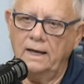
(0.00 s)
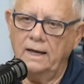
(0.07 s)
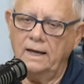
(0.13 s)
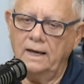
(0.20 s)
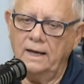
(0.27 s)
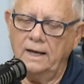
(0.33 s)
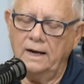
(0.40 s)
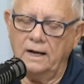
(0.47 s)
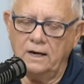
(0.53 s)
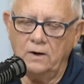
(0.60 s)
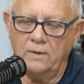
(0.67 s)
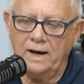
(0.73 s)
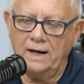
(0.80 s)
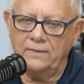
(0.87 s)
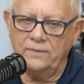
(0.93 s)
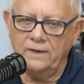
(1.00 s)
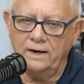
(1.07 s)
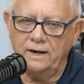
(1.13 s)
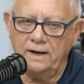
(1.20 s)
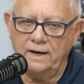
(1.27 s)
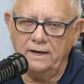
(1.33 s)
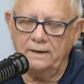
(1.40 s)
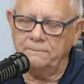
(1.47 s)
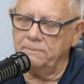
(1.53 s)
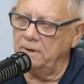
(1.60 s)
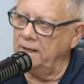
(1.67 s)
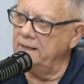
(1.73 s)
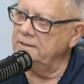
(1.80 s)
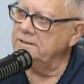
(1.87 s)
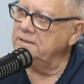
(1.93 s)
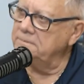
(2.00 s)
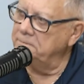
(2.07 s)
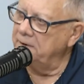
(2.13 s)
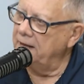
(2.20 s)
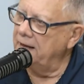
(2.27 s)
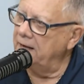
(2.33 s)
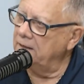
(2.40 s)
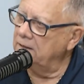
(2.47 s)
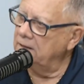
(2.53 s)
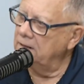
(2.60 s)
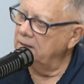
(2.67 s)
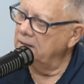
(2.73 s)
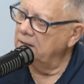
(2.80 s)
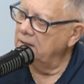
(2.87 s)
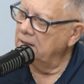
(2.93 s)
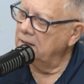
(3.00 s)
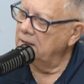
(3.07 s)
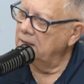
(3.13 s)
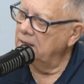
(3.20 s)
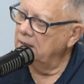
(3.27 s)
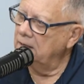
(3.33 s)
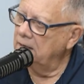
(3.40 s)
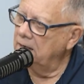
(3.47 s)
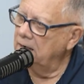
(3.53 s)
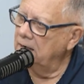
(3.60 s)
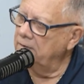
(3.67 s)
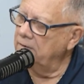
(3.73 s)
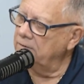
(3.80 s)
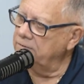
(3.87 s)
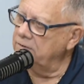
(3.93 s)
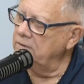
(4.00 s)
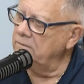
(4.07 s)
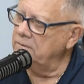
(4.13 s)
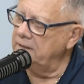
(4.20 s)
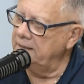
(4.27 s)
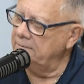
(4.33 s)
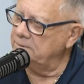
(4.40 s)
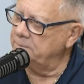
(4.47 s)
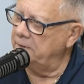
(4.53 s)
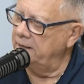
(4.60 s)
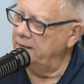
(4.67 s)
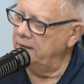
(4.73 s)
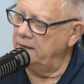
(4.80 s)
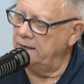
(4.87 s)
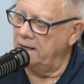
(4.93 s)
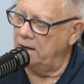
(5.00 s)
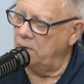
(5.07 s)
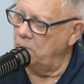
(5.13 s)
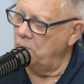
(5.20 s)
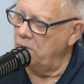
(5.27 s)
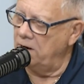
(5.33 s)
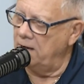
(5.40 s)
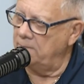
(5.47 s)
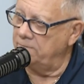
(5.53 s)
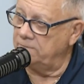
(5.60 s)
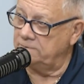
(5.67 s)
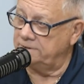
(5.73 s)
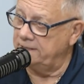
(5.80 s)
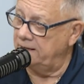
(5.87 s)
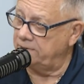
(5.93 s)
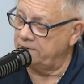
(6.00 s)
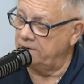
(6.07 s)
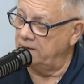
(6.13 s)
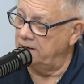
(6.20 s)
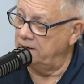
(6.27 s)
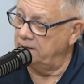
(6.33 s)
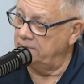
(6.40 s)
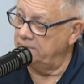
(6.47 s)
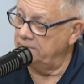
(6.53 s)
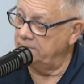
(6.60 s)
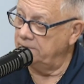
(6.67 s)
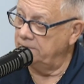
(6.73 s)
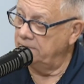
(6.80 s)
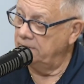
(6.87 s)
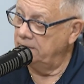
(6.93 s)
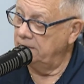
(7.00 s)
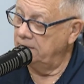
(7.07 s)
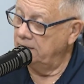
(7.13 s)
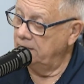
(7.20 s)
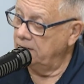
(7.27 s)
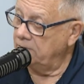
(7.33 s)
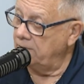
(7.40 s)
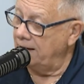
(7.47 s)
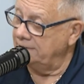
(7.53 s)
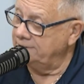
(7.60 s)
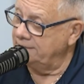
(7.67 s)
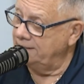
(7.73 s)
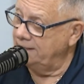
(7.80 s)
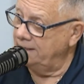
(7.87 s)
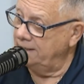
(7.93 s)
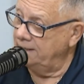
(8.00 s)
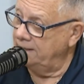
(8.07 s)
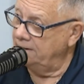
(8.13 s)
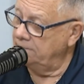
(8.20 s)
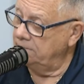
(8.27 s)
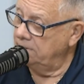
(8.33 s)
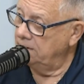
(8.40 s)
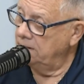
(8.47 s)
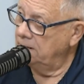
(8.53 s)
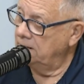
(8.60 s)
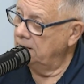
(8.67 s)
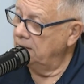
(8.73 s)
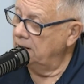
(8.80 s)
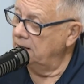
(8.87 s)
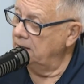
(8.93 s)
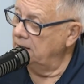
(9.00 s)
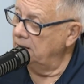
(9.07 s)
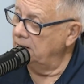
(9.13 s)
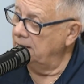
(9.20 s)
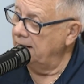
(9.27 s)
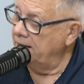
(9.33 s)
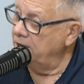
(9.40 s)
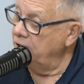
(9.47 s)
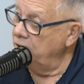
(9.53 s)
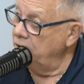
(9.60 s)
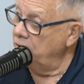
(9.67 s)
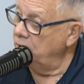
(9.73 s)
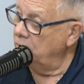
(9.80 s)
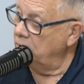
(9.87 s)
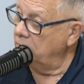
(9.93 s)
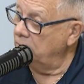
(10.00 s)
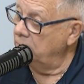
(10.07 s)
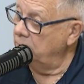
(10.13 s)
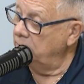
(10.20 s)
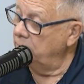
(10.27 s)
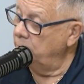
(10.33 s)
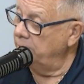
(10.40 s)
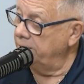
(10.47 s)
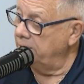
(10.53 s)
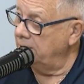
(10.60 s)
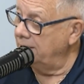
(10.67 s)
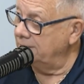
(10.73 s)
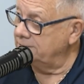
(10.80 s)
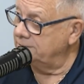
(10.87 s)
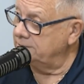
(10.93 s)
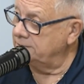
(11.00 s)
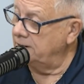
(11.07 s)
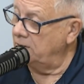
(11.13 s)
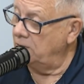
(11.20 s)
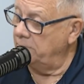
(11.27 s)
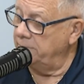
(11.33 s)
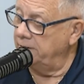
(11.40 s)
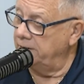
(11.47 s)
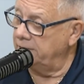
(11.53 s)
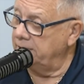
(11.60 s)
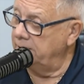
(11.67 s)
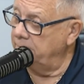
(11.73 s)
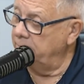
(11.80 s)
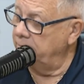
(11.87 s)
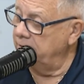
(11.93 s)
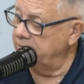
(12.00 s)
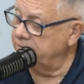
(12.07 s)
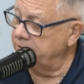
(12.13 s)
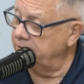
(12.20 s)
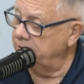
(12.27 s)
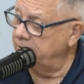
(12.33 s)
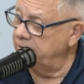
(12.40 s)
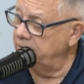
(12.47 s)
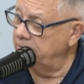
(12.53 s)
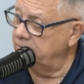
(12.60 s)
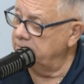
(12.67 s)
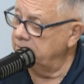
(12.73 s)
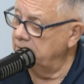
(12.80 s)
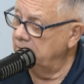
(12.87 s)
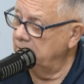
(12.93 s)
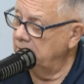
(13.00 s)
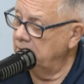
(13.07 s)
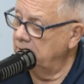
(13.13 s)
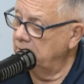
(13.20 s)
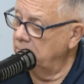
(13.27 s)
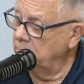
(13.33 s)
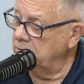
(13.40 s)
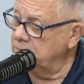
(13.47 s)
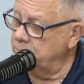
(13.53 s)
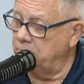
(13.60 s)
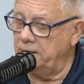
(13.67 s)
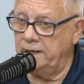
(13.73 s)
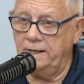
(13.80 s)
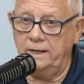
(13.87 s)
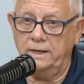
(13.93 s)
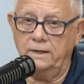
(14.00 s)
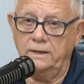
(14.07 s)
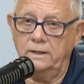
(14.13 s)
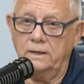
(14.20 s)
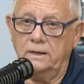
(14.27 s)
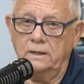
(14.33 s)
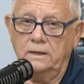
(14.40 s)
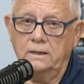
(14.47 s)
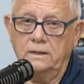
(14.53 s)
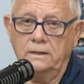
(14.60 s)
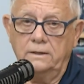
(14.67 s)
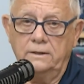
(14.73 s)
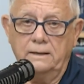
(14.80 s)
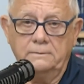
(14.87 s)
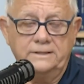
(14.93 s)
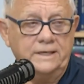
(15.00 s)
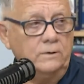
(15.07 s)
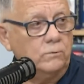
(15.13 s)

And I go out there, and the place is packed. And there's two teams playing, and not a one of them from South Carolina. Christ the King out of New York with Wendell Alexis, an All-American that went to Syracuse, was playing W.T.